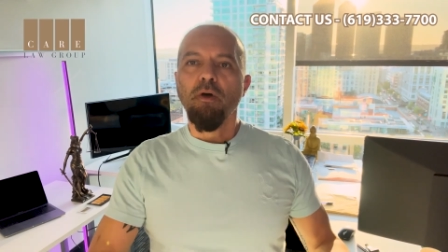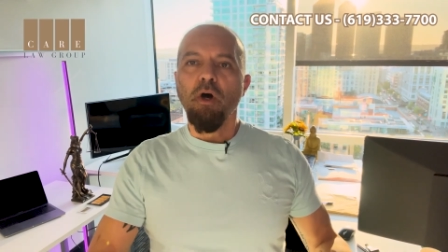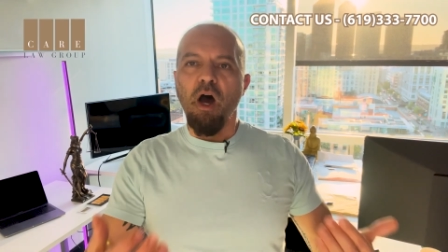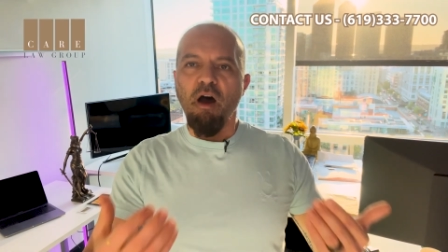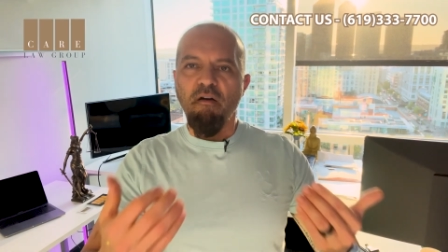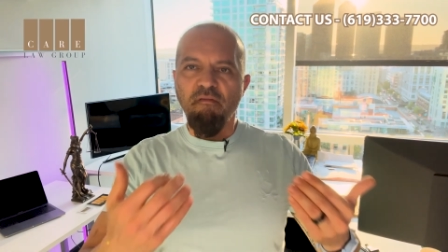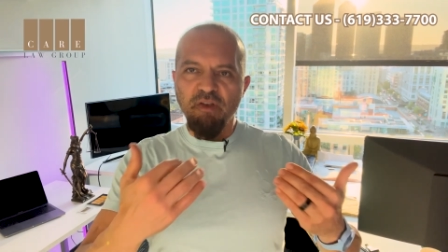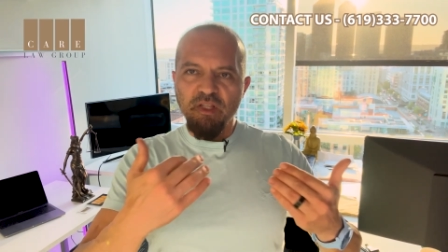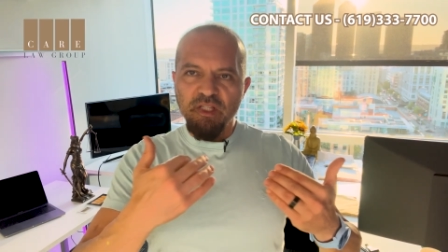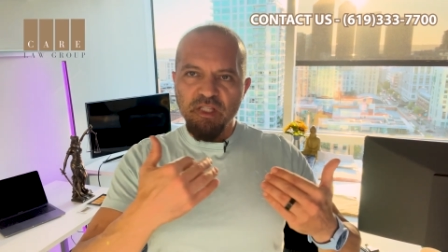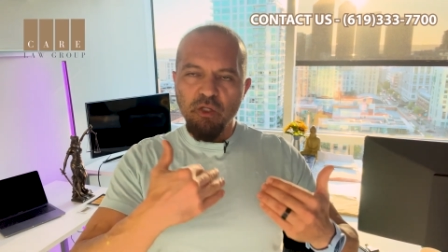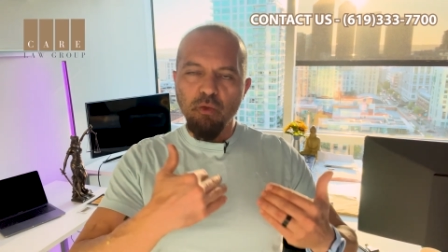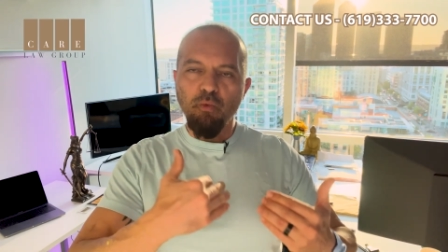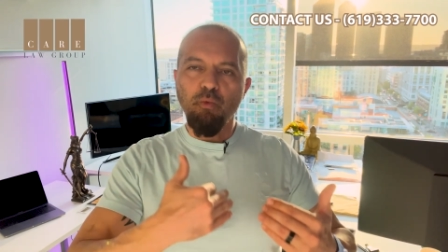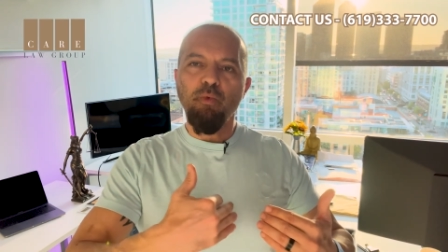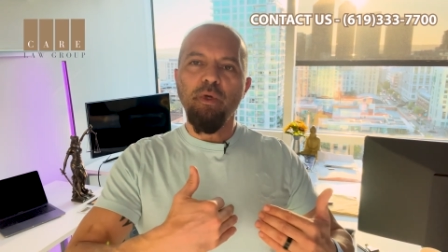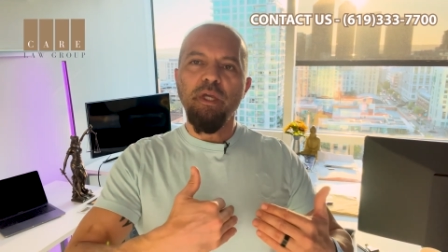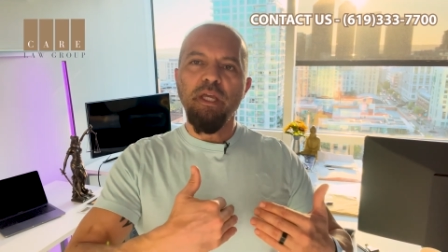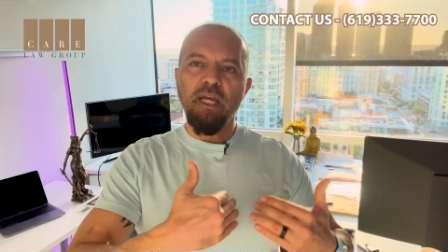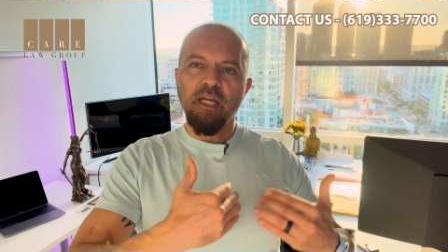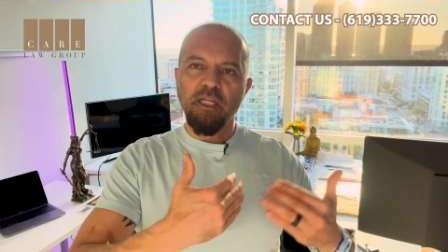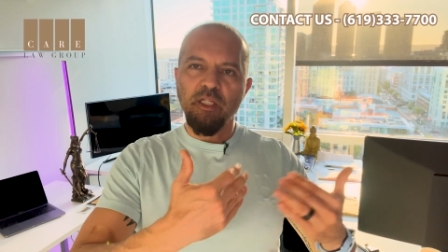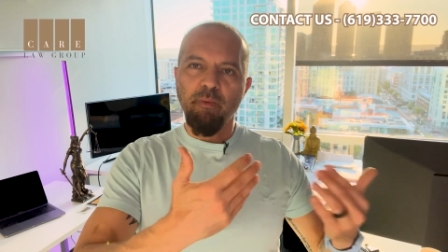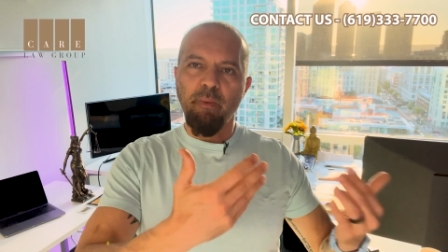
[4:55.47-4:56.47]
Obviously,
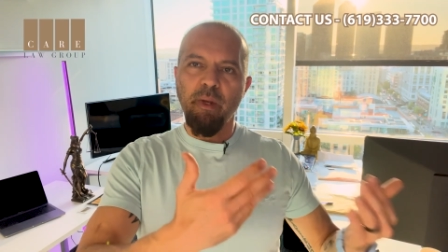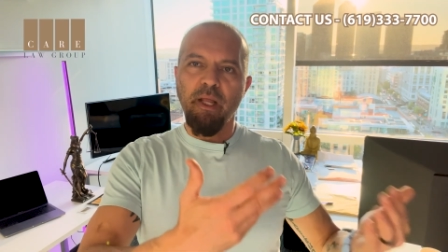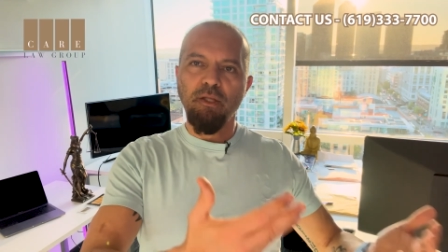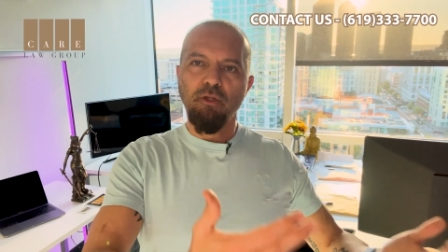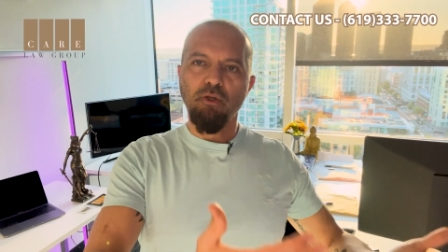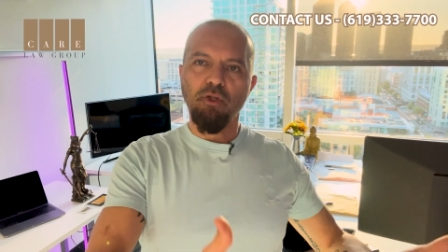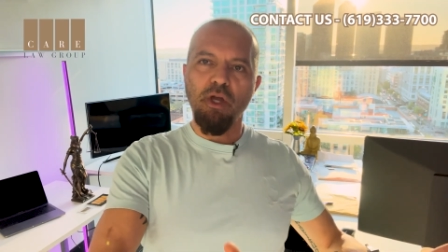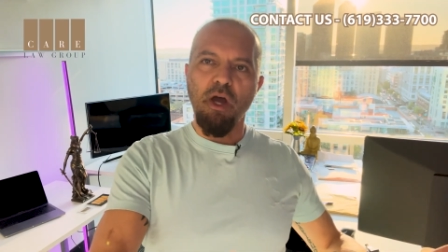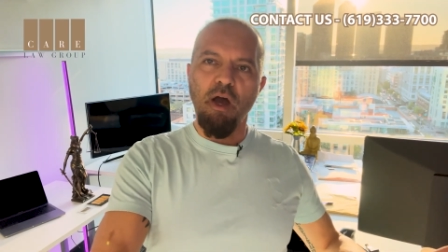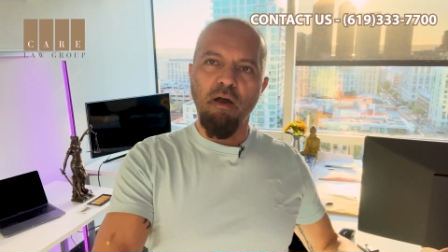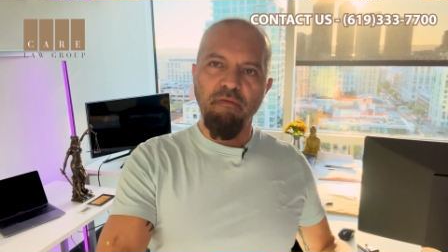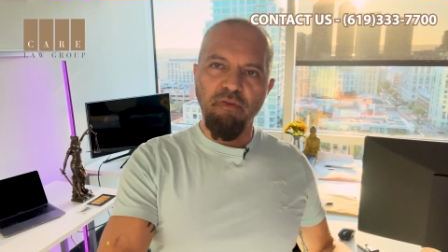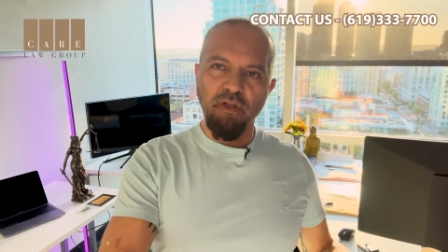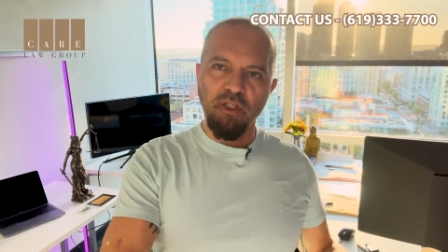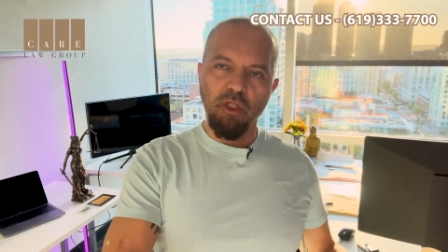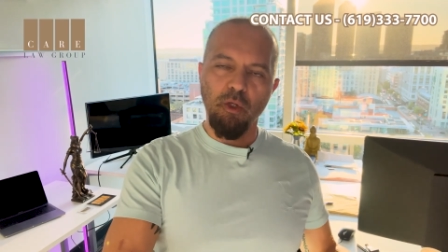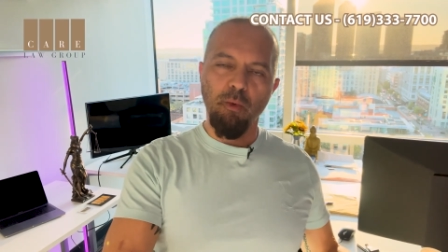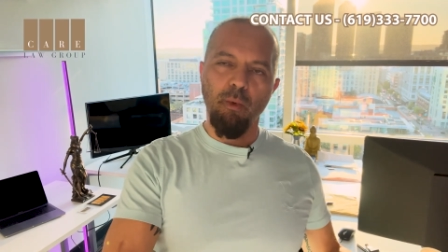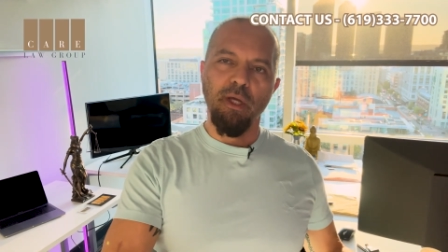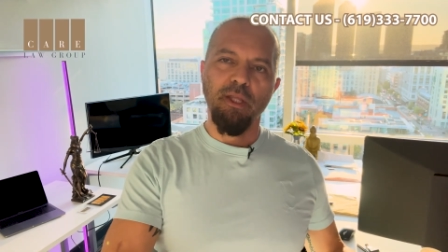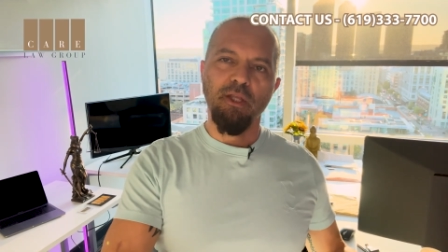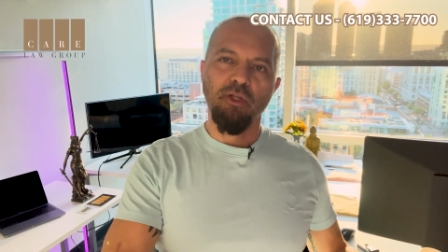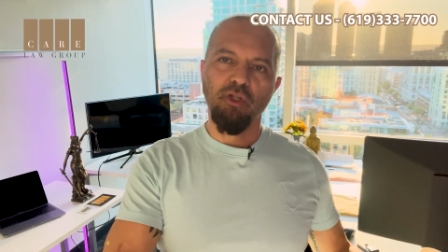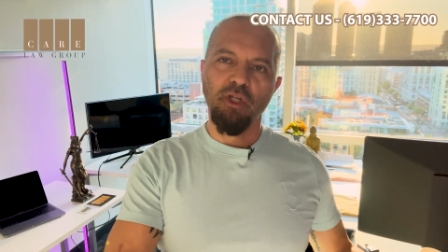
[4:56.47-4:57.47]
we explain to the officer
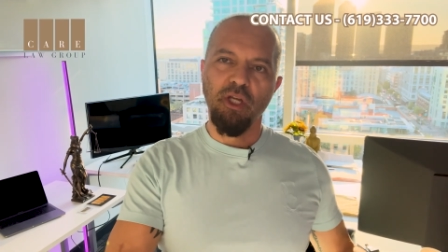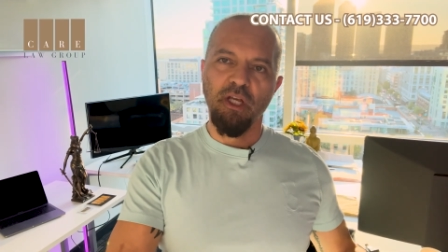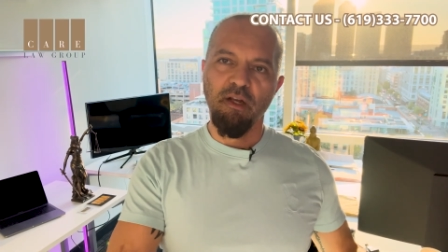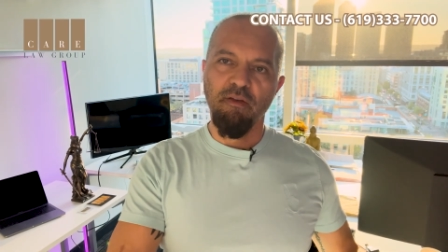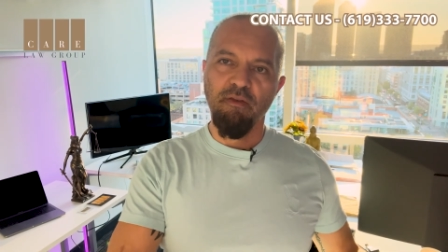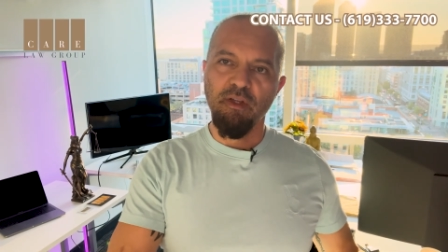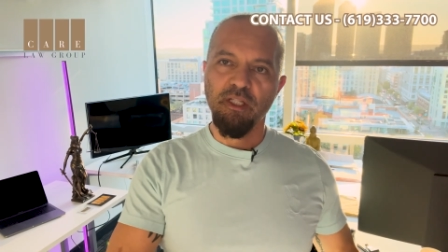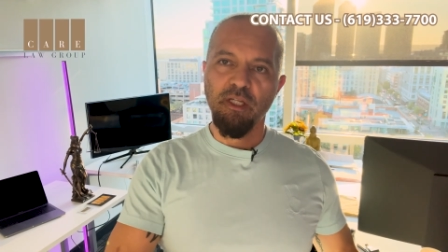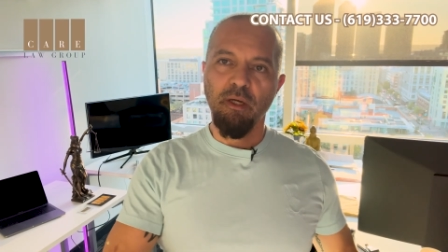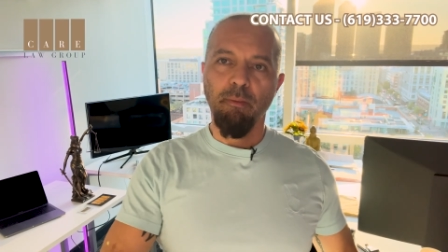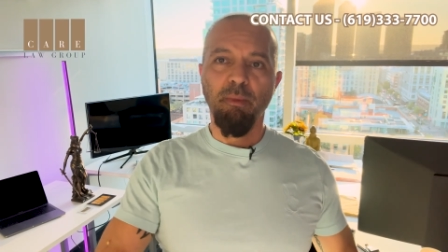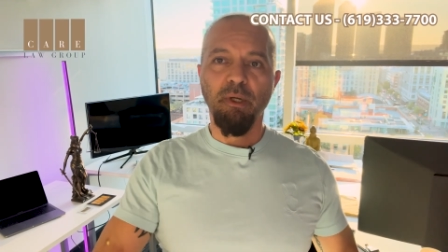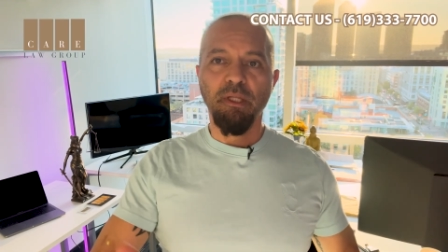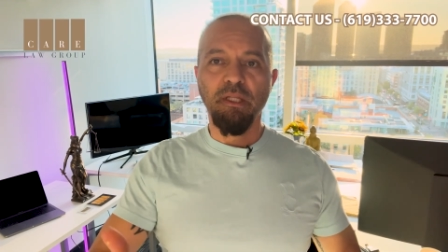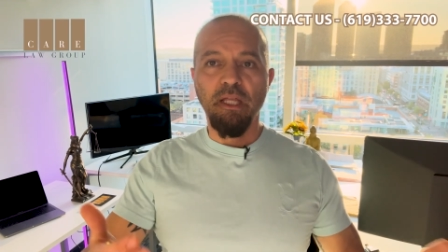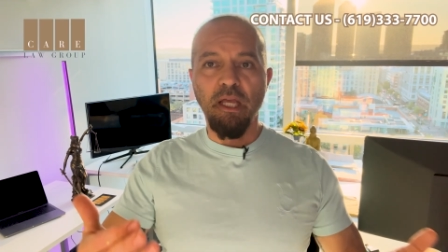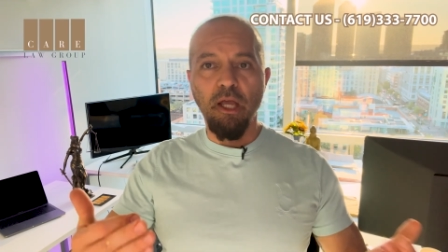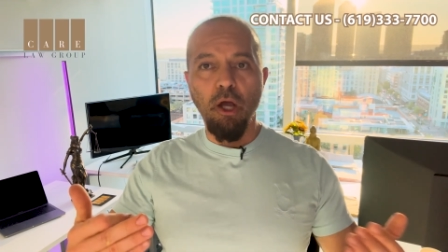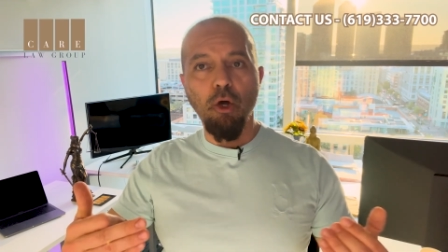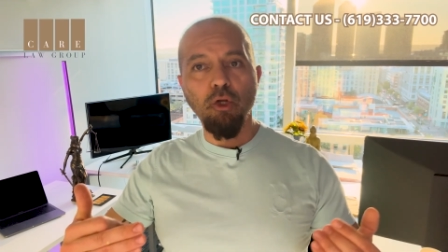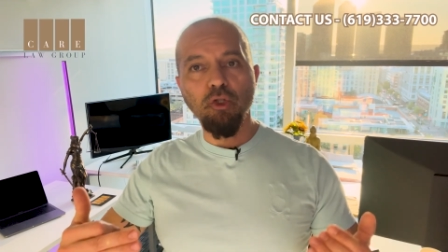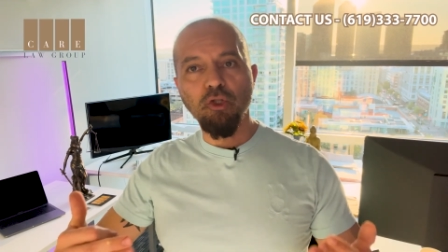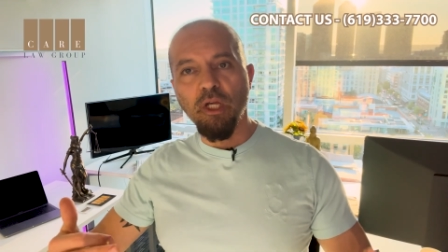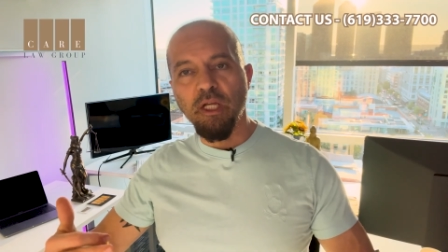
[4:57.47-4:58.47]
why they should get a visa, but they
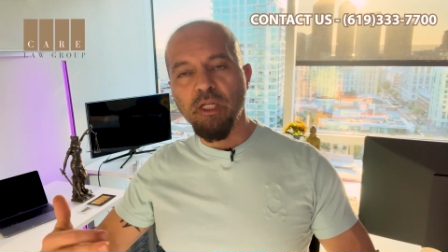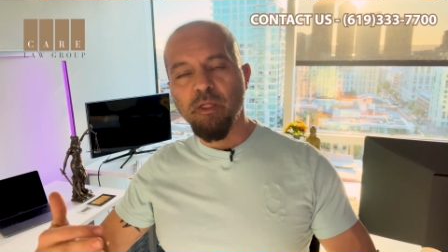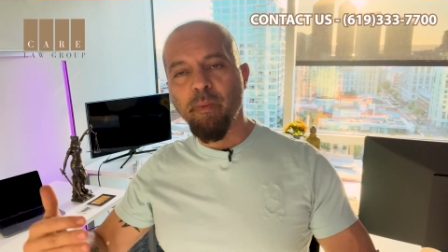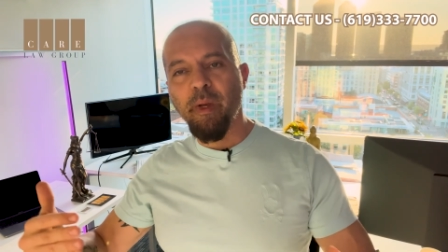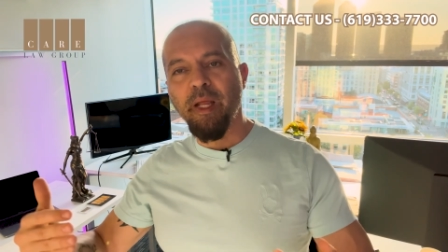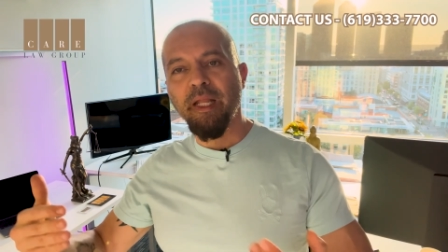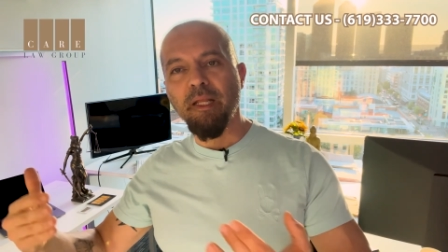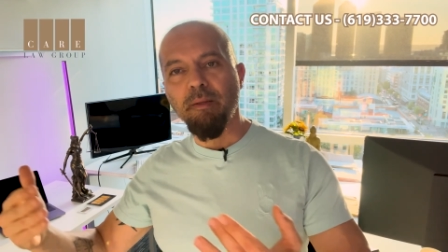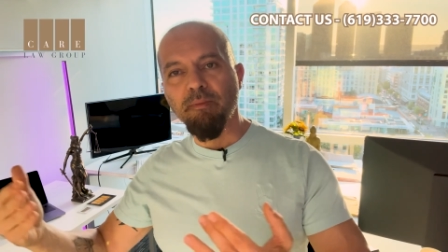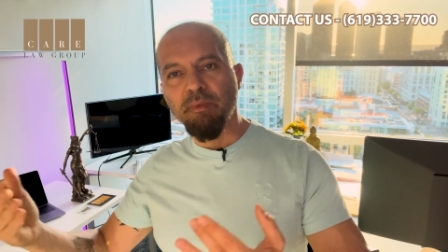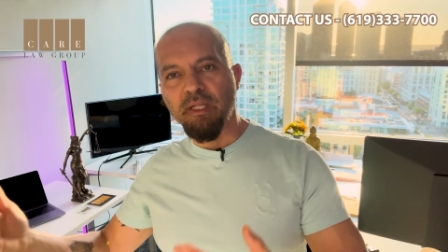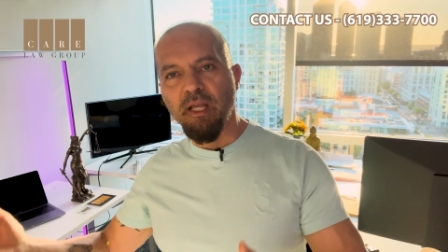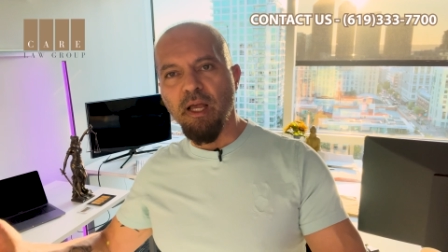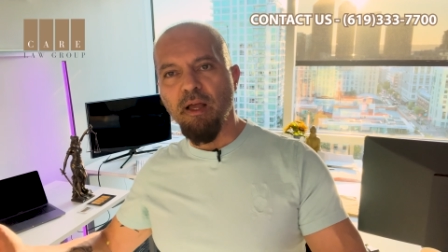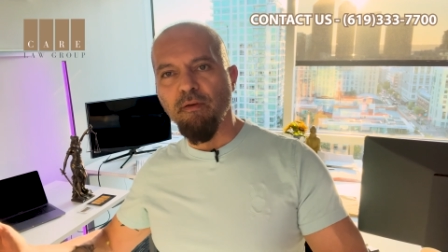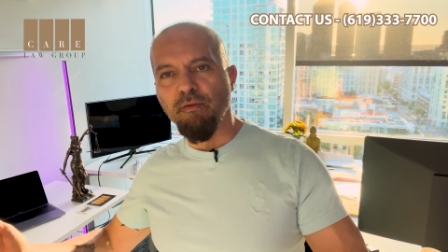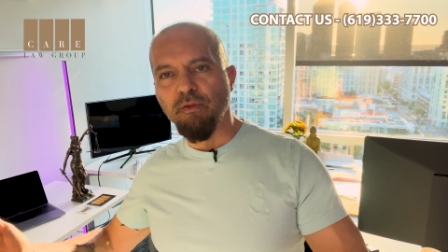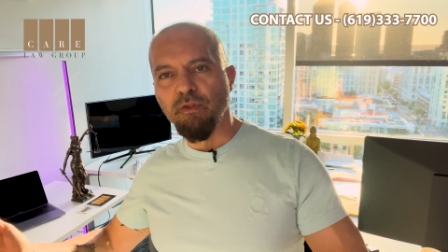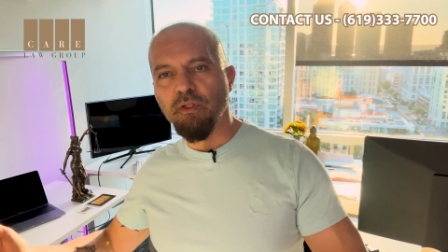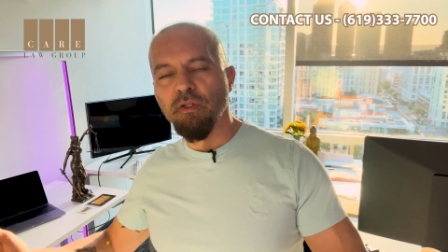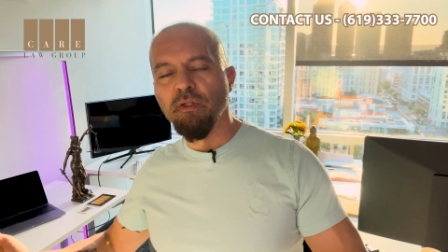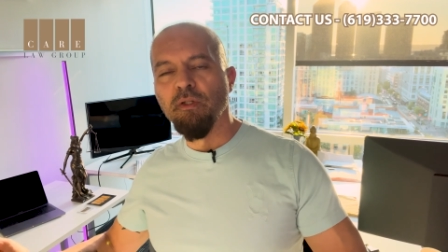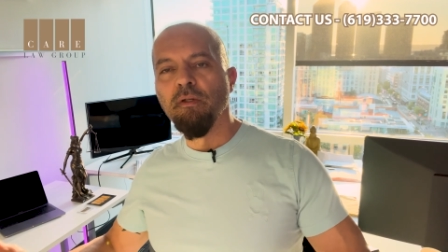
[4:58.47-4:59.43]
also explain themselves.